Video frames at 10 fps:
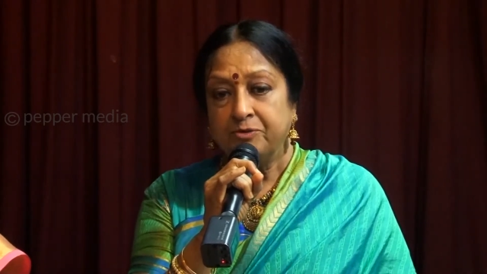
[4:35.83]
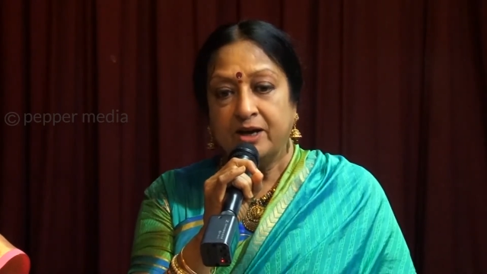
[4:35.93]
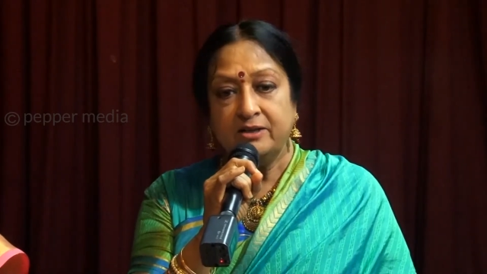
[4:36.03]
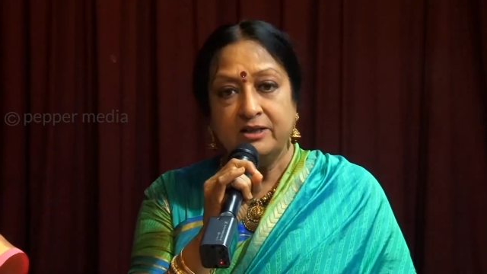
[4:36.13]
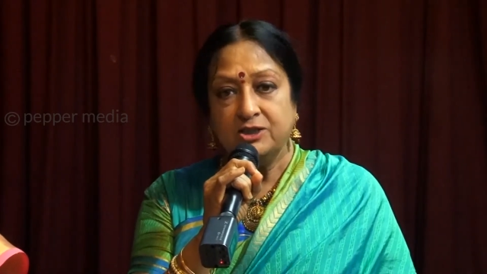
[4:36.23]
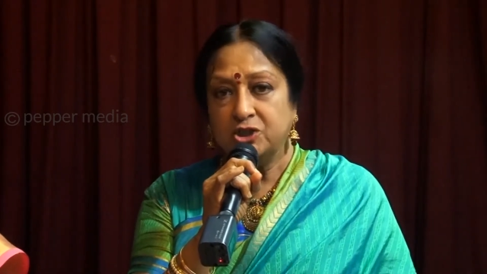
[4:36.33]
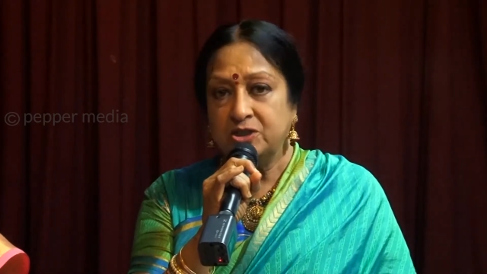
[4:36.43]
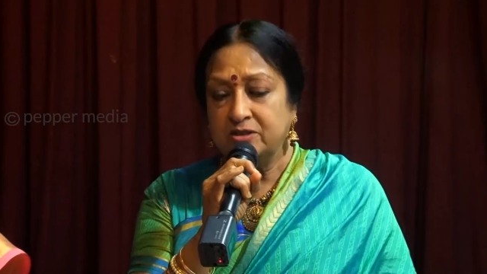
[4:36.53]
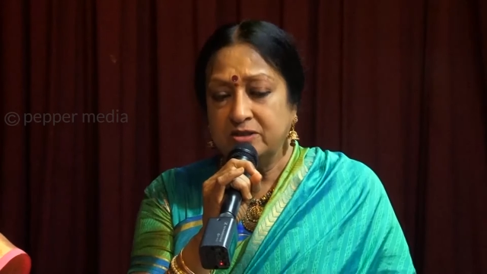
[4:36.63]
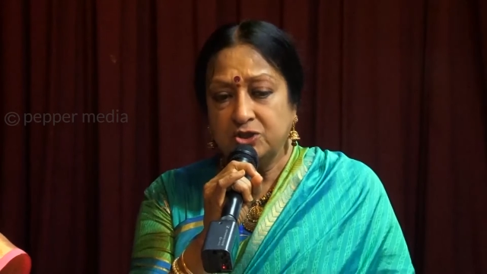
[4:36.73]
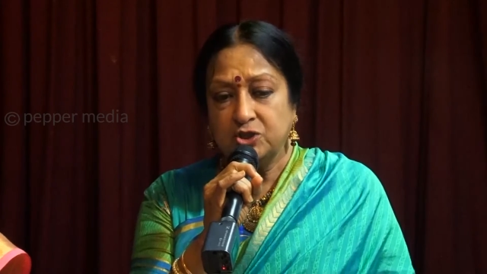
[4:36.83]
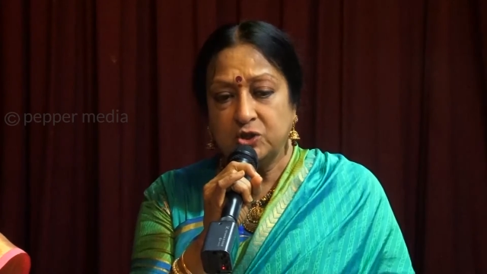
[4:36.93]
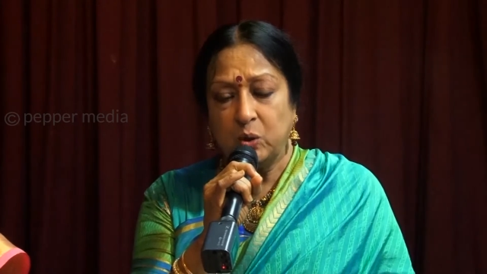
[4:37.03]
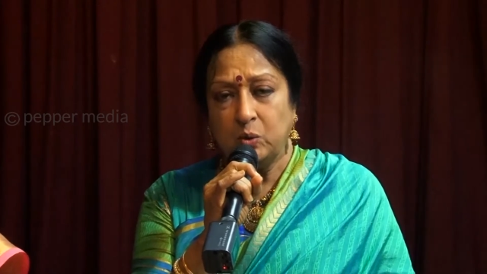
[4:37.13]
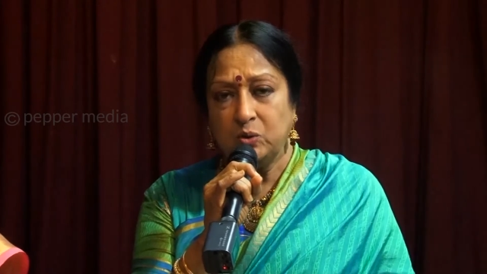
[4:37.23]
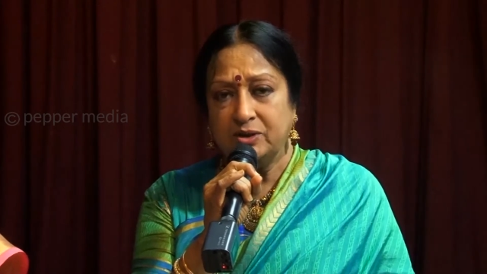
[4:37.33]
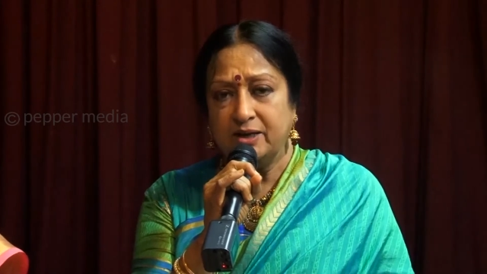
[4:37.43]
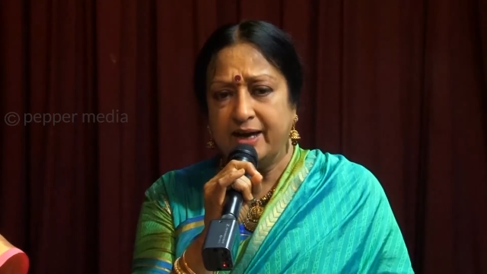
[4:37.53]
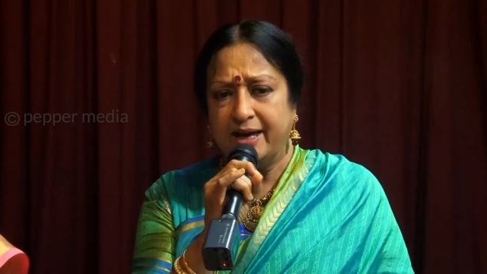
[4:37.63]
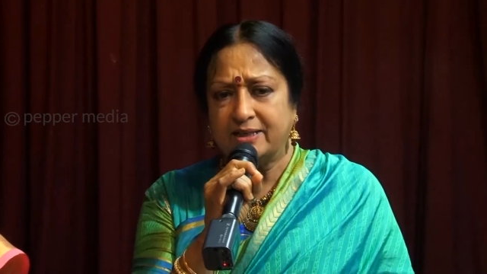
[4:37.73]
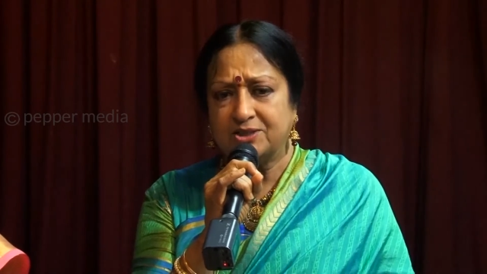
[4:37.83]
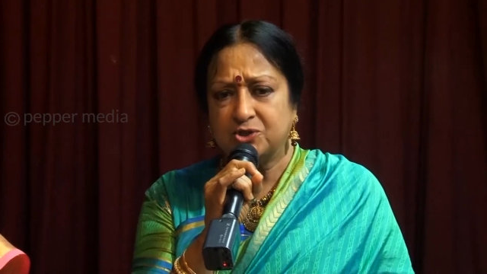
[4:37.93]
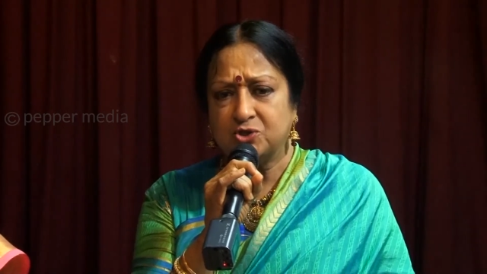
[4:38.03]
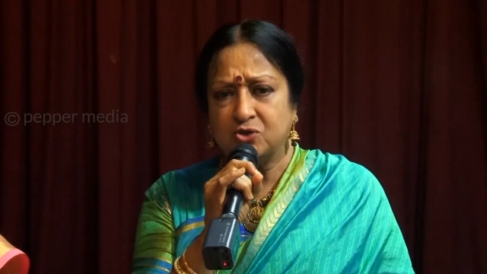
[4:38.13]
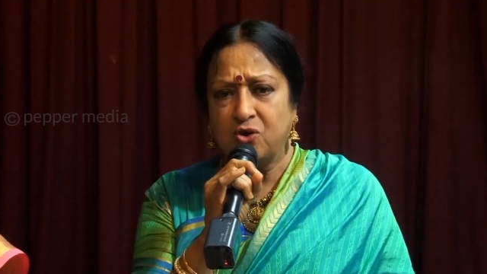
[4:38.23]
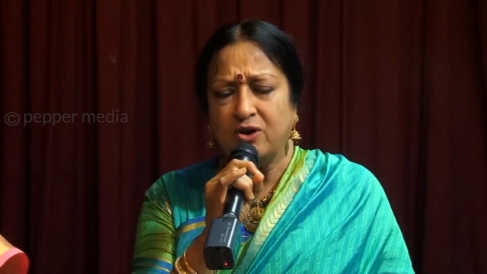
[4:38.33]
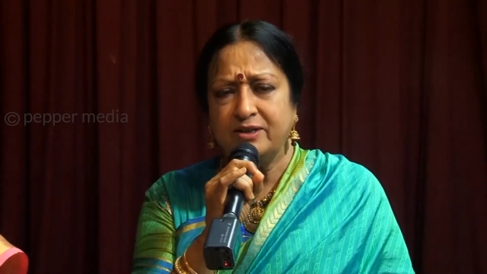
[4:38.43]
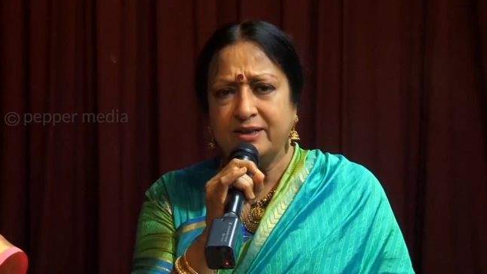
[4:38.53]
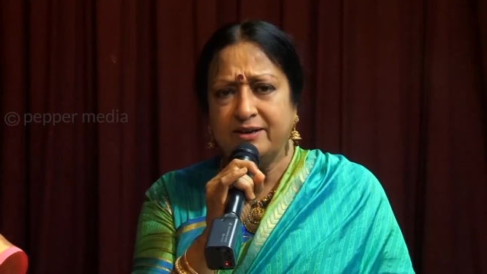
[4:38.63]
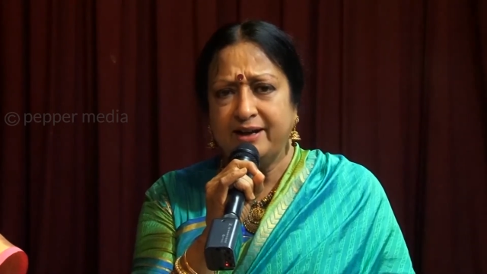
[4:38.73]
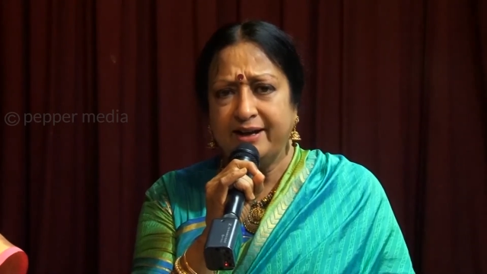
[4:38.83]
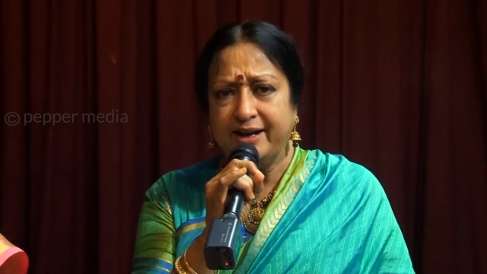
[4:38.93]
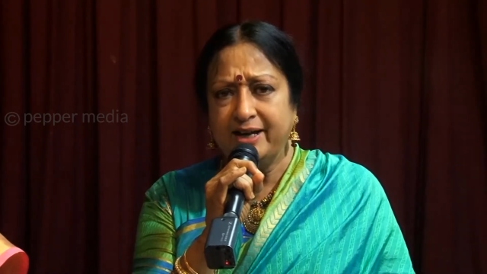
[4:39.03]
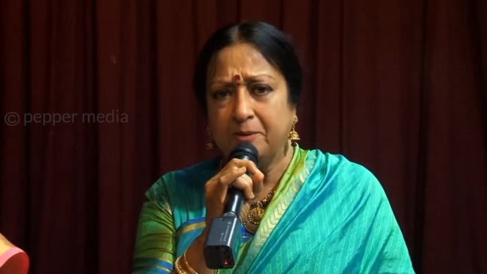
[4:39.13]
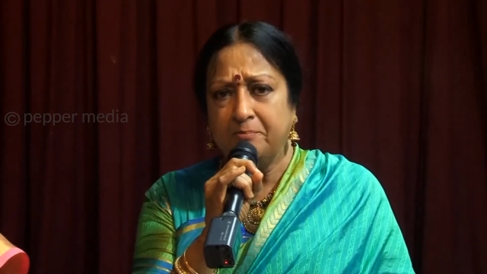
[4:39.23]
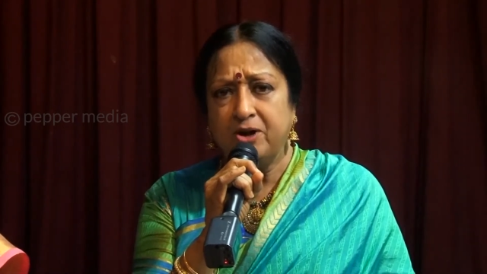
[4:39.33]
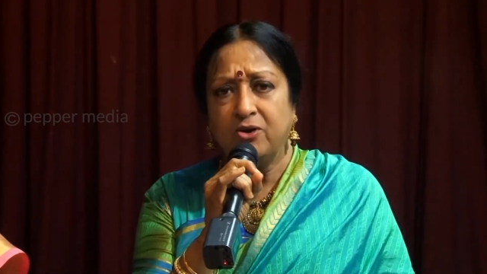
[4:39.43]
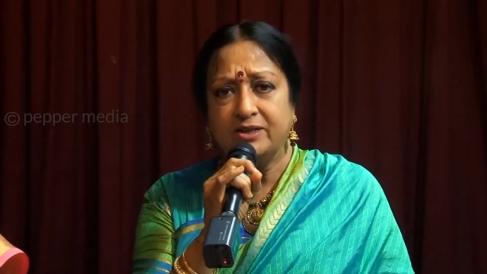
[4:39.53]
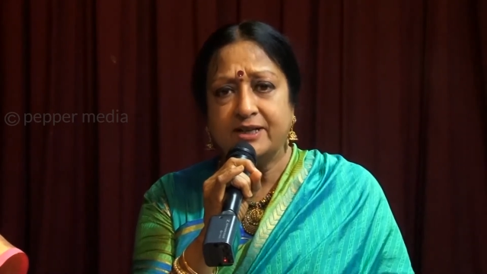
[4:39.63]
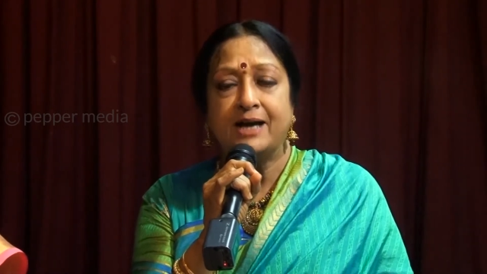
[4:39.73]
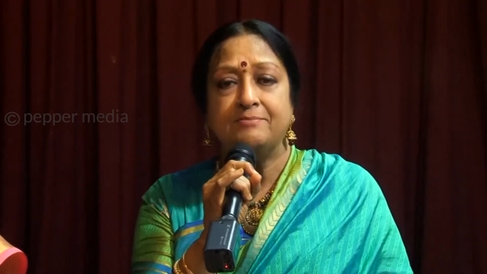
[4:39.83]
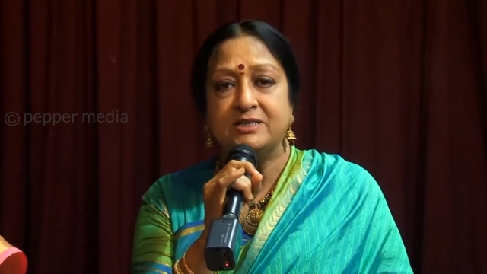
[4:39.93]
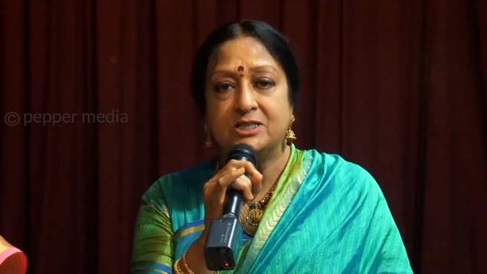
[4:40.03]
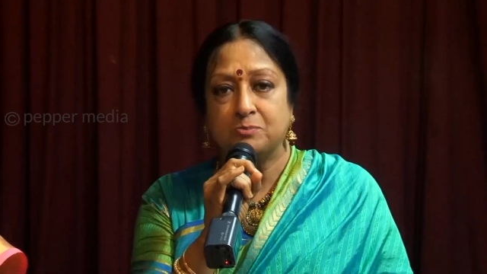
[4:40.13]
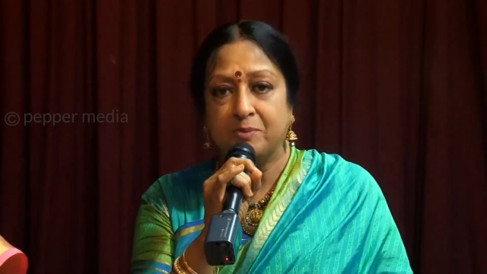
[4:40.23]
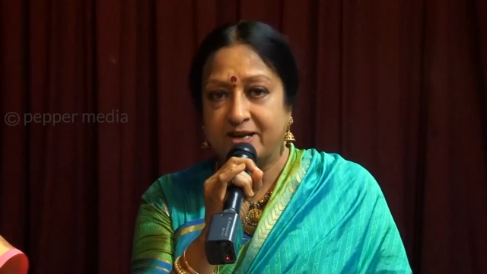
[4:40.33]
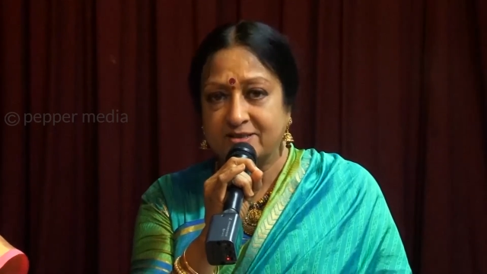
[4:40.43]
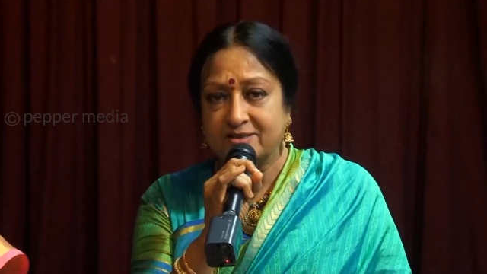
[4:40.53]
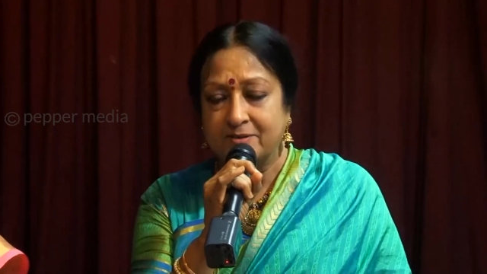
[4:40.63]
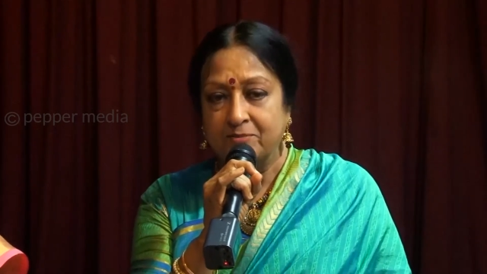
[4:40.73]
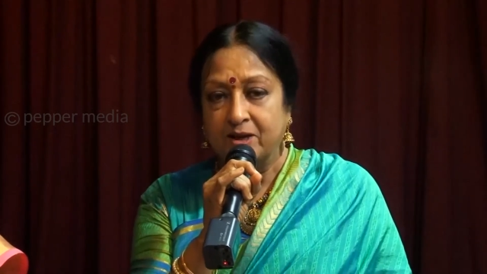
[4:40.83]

And this showed the extraordinary link beyond time and space.